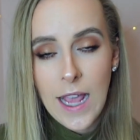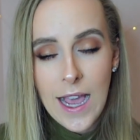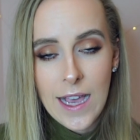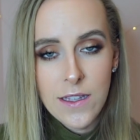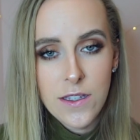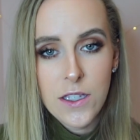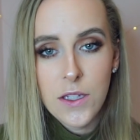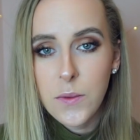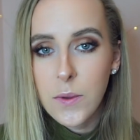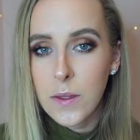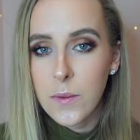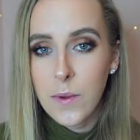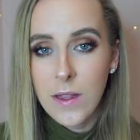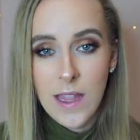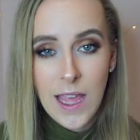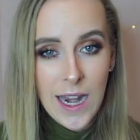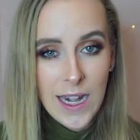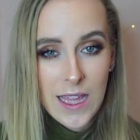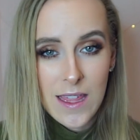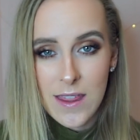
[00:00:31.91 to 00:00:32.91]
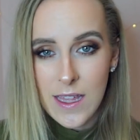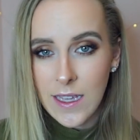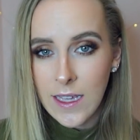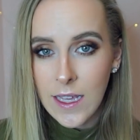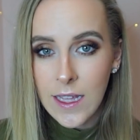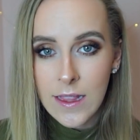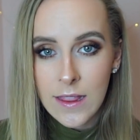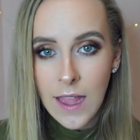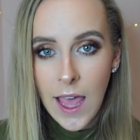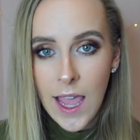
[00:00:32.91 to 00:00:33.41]
as you would with anything
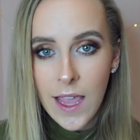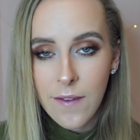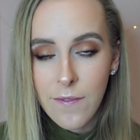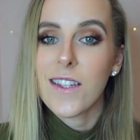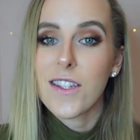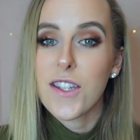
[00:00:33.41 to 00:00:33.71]
in life.